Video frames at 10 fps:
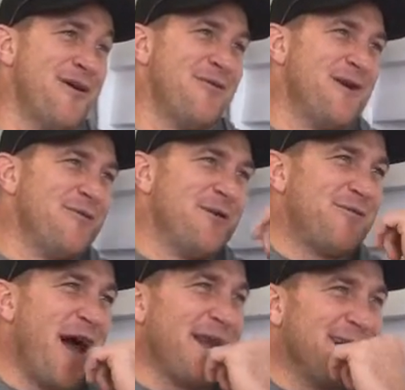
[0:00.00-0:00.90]

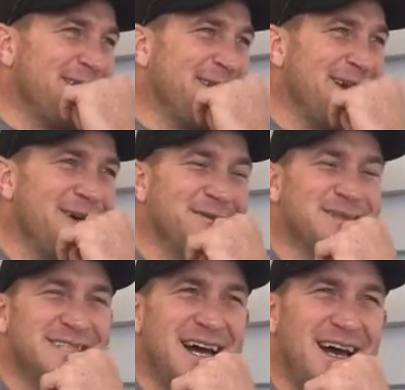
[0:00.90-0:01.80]
We've done it, you know,
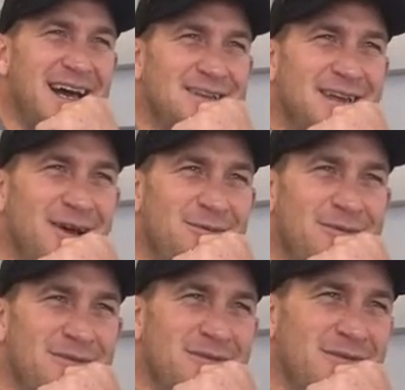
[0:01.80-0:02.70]
and
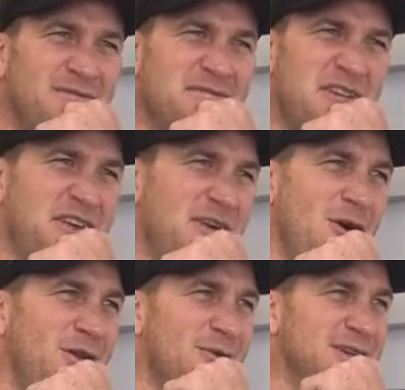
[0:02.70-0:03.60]
yeah,
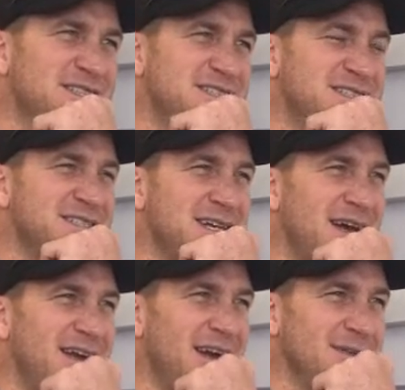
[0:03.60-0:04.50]
God, the rest is just,
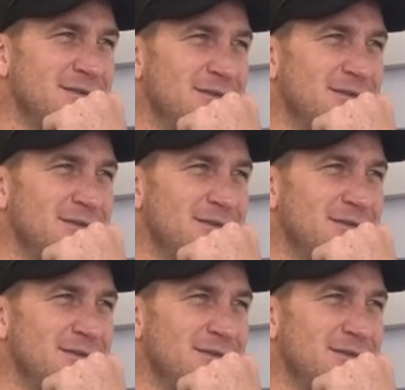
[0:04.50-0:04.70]
you know,